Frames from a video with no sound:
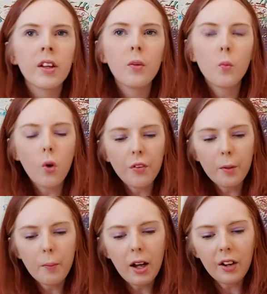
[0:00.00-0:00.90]
what other
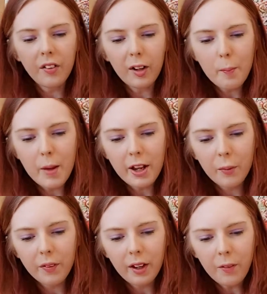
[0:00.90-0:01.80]
marks I can make
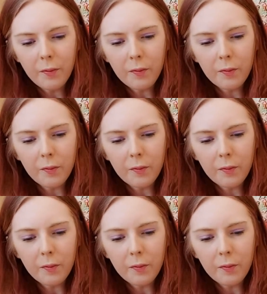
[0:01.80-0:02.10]
with that.